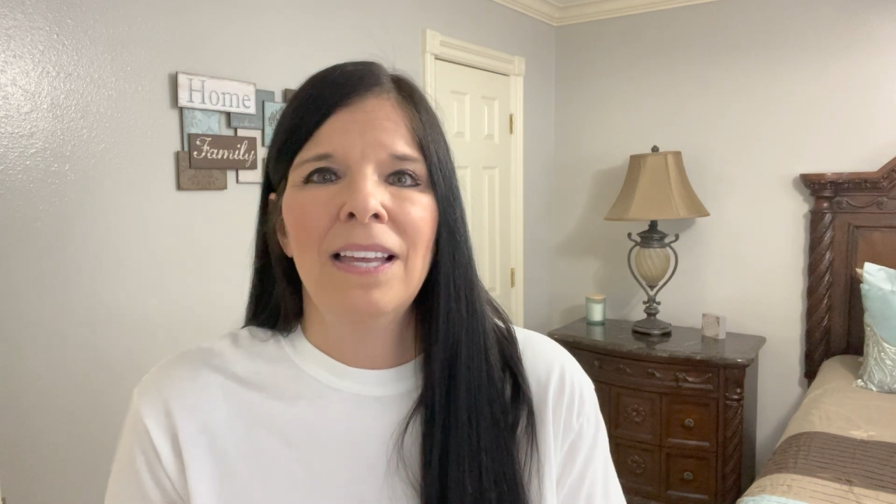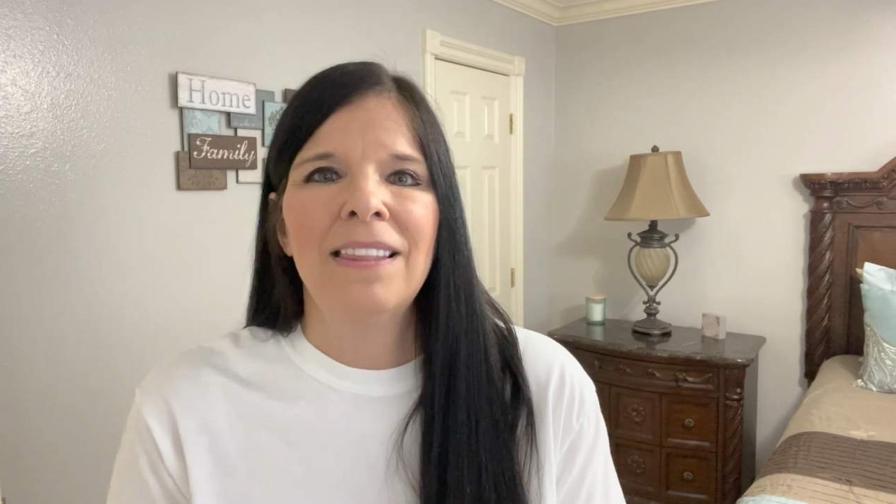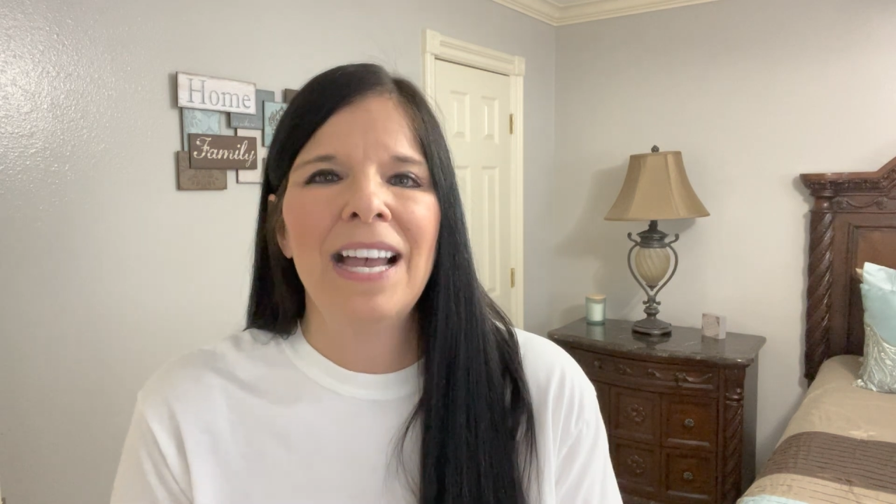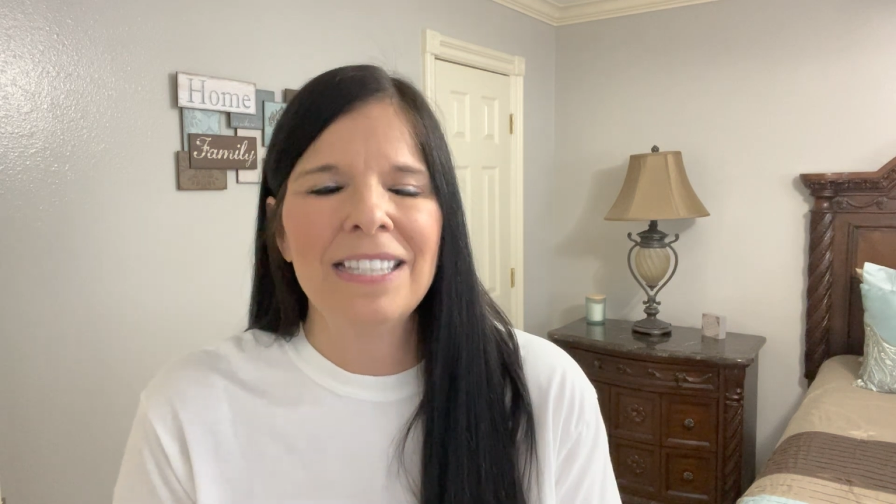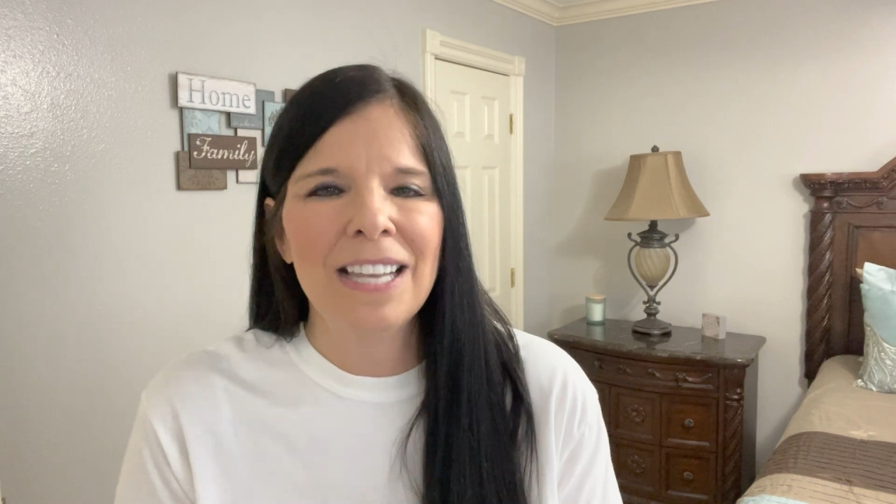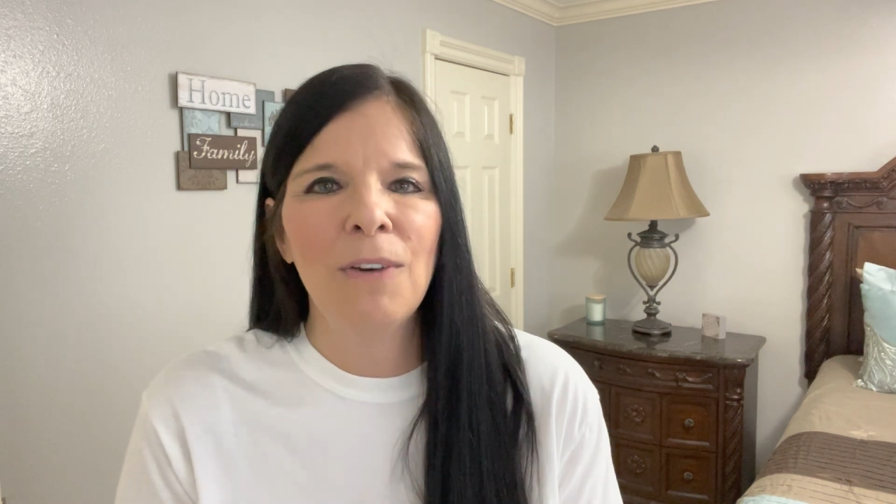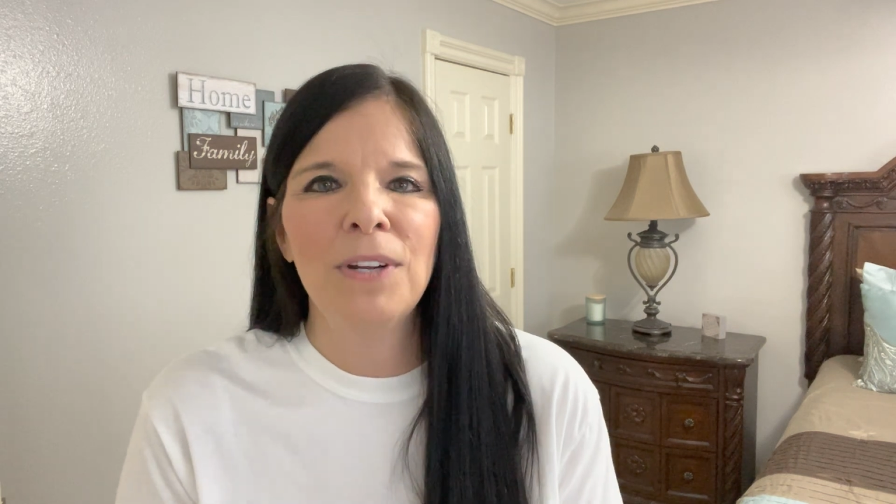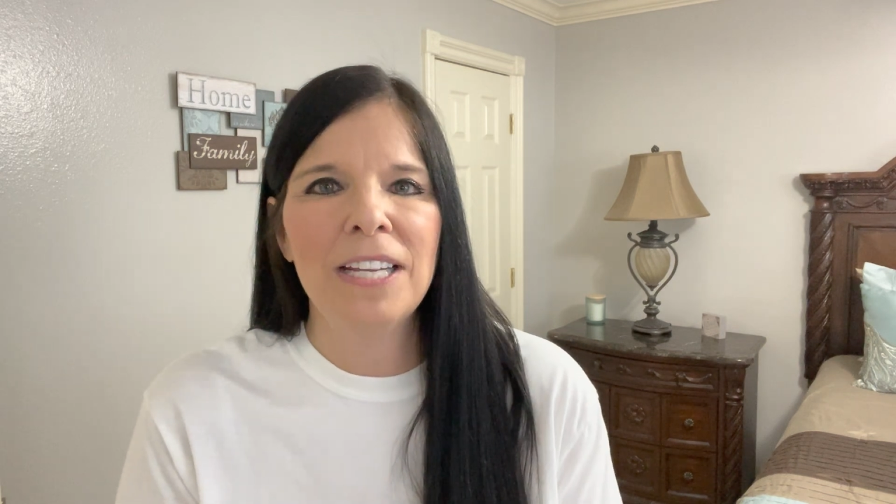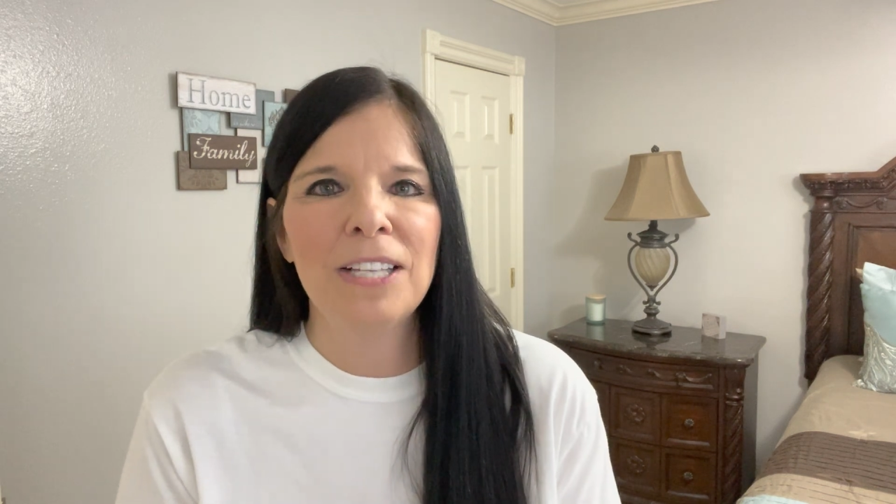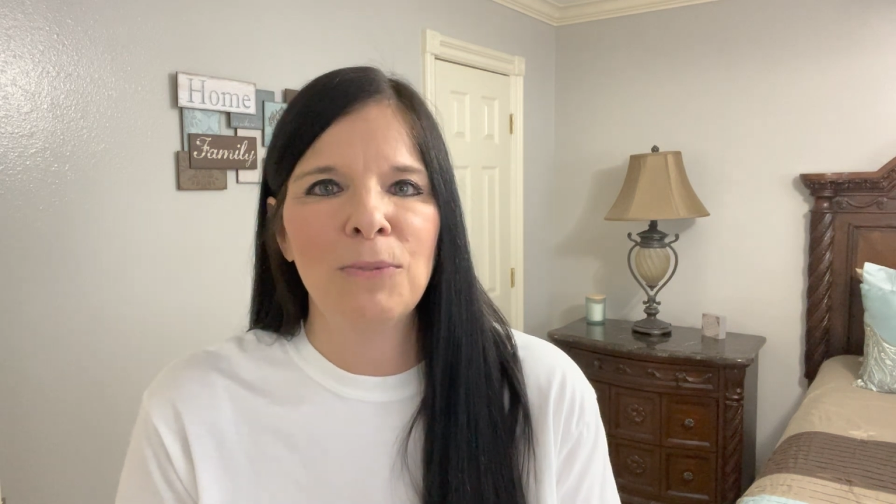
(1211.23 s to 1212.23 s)
That's how
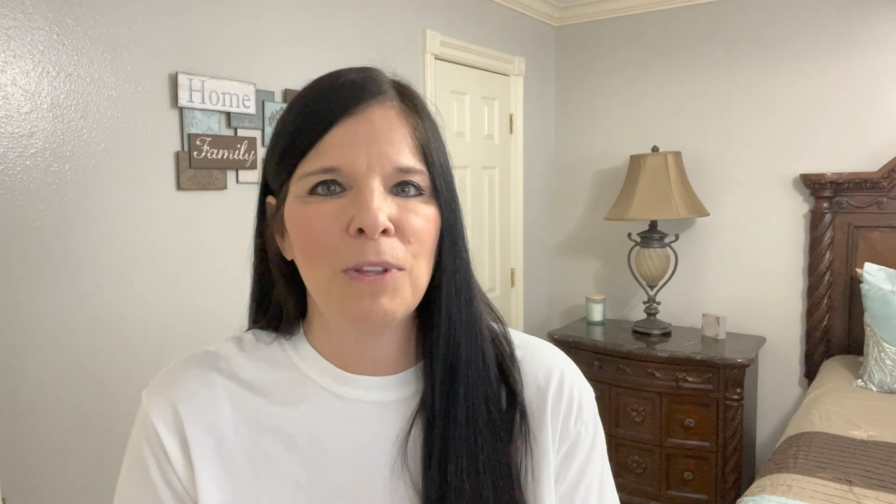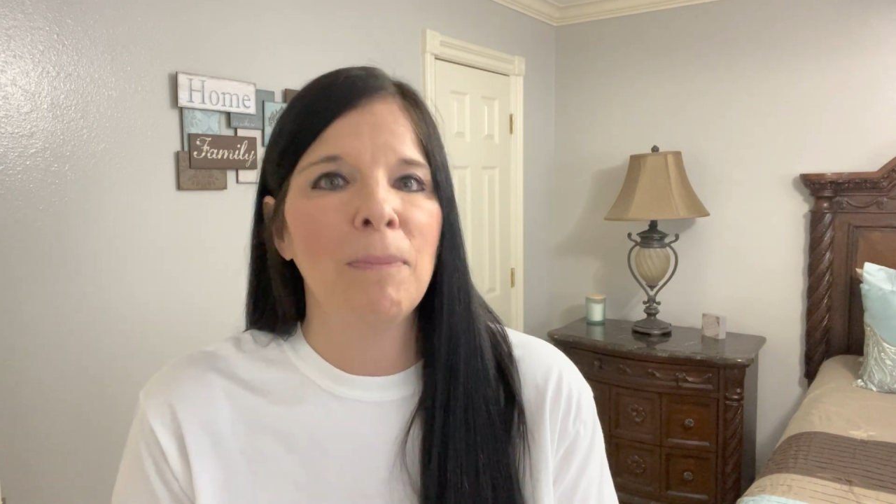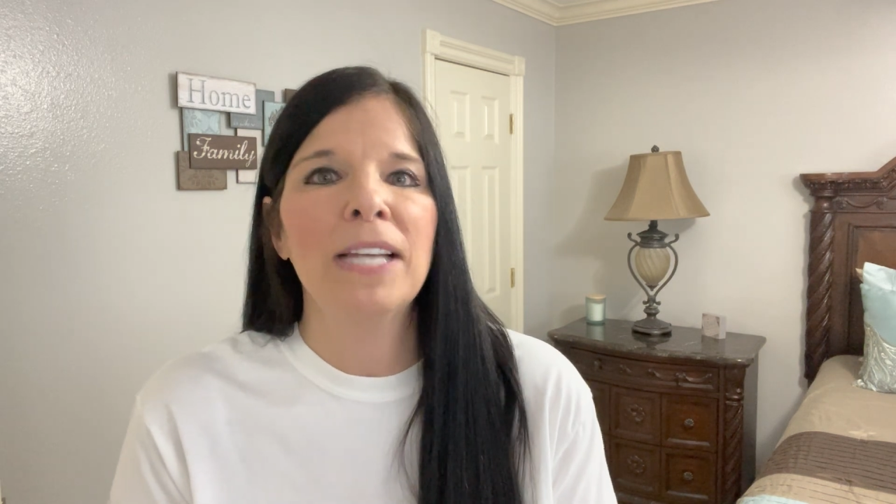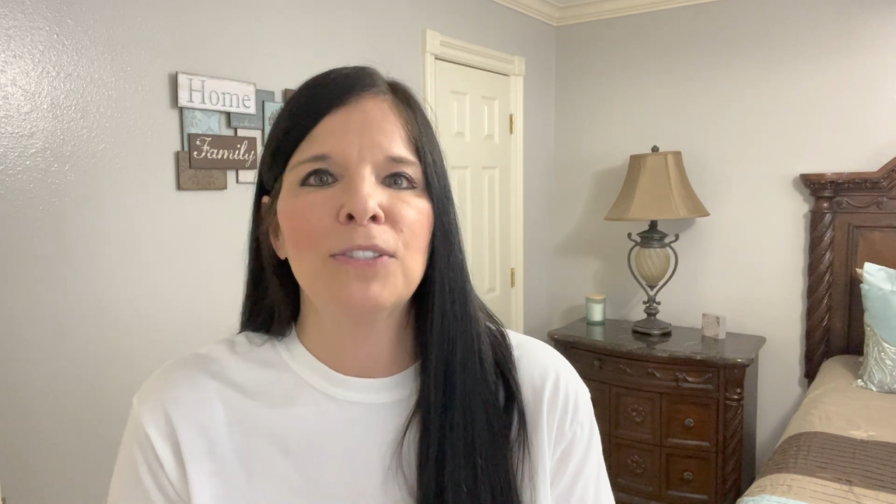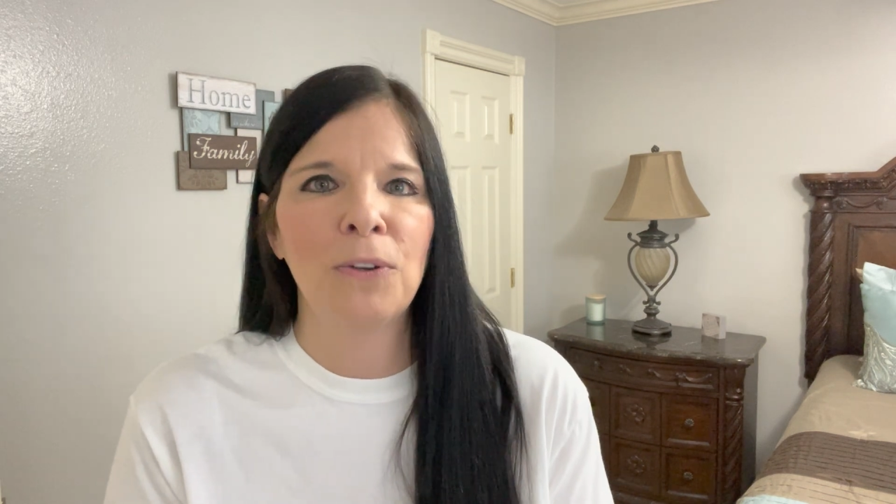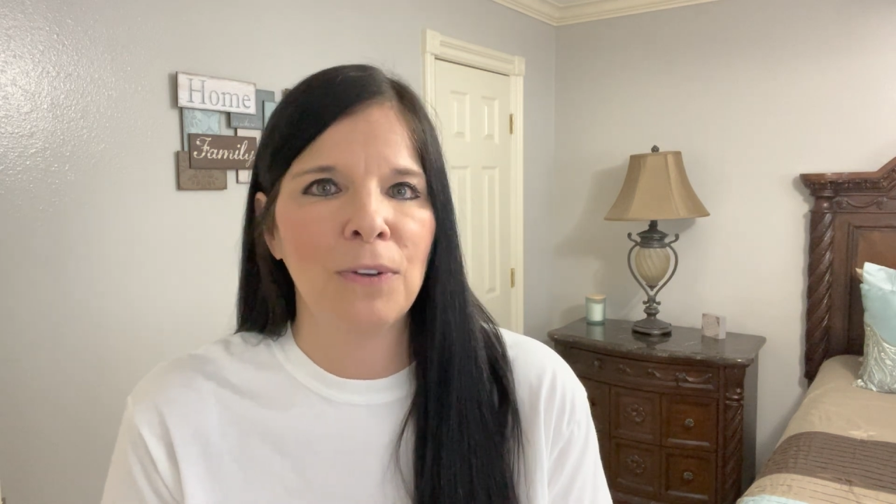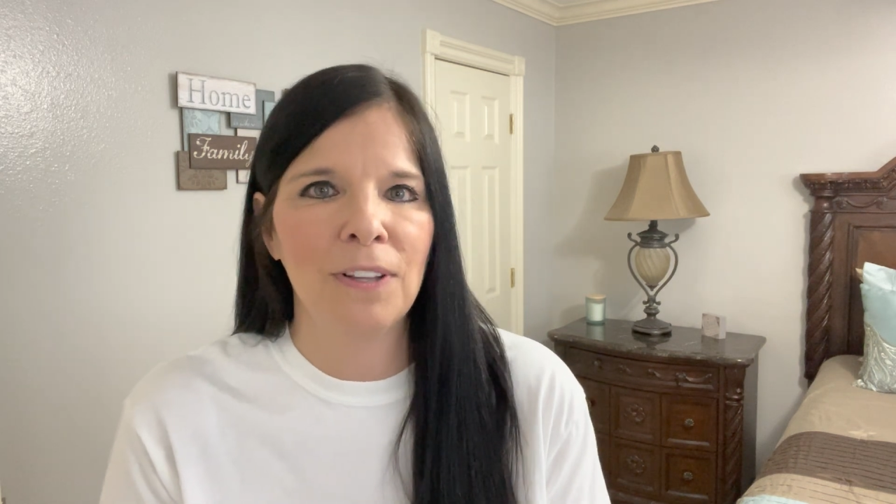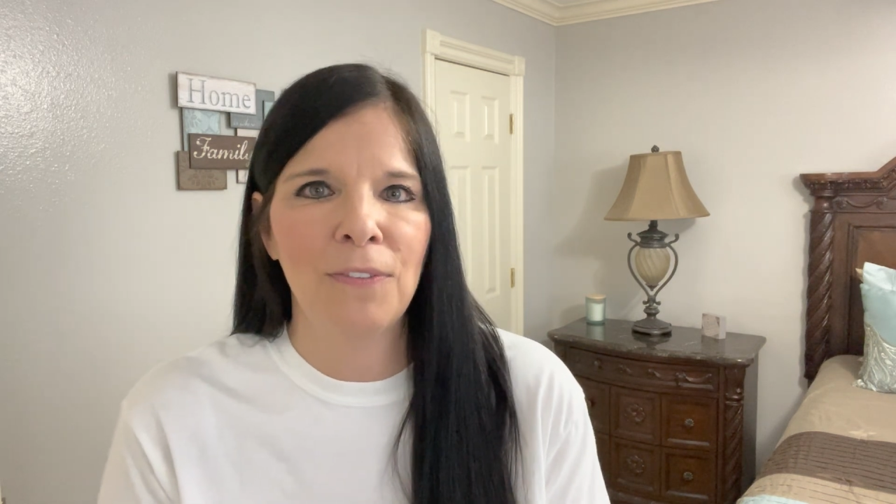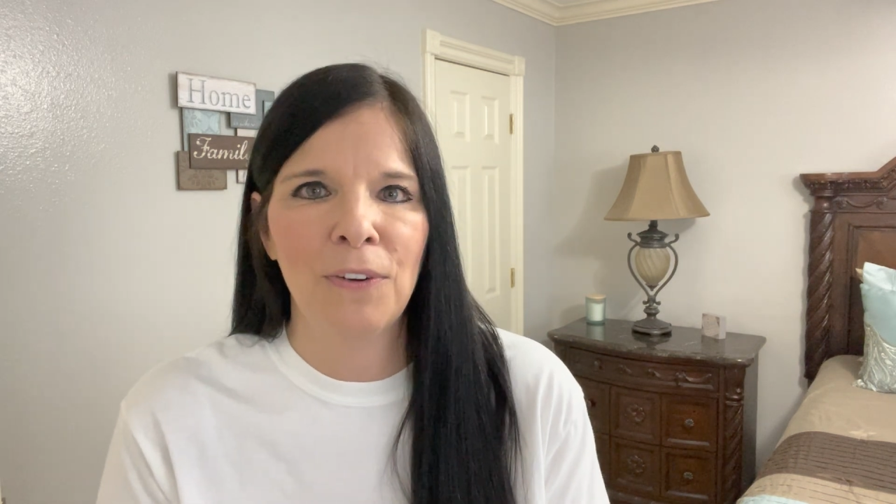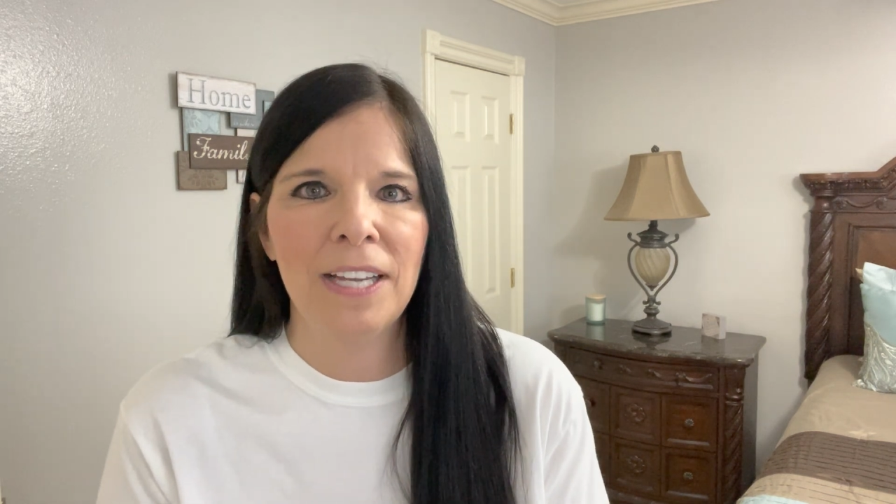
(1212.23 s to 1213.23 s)
it is with my circle
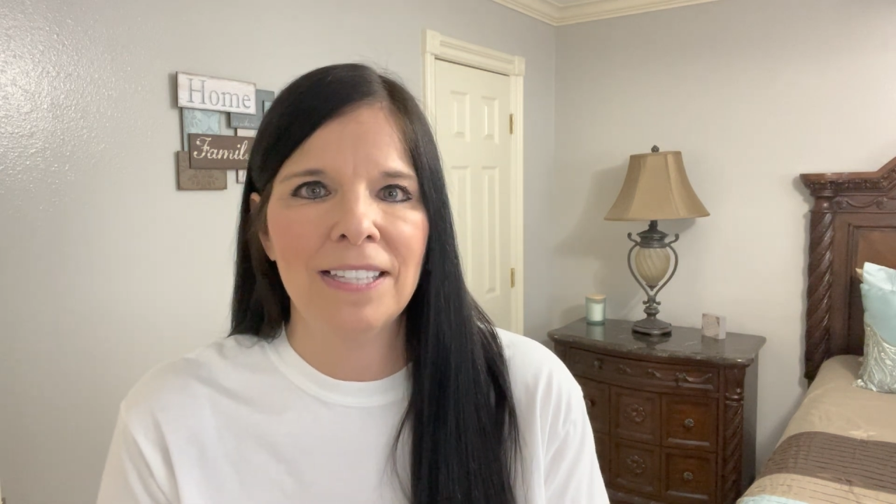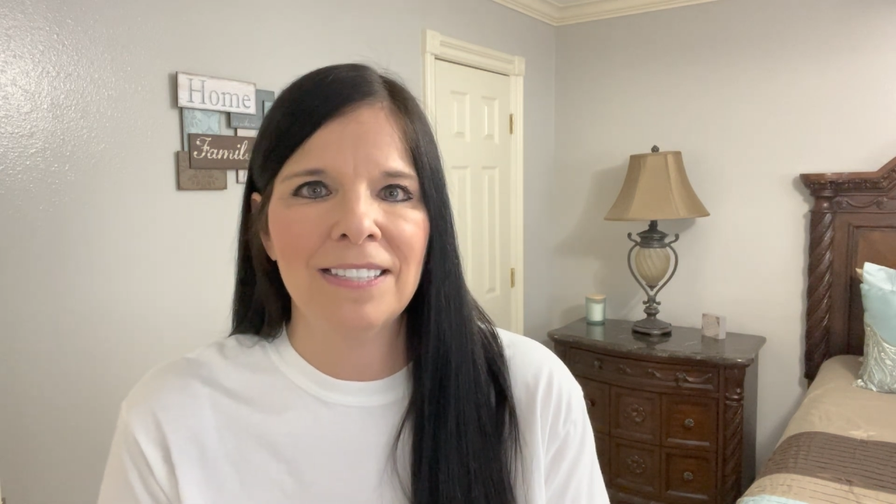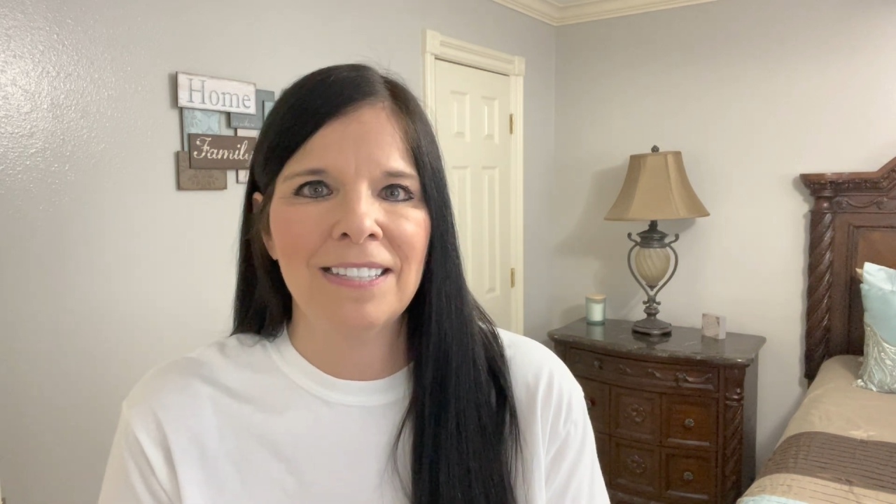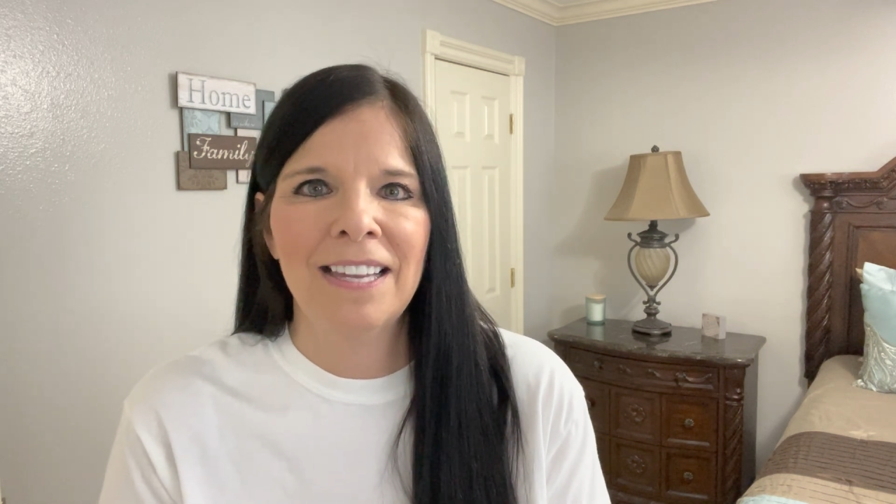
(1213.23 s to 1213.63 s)
of friends.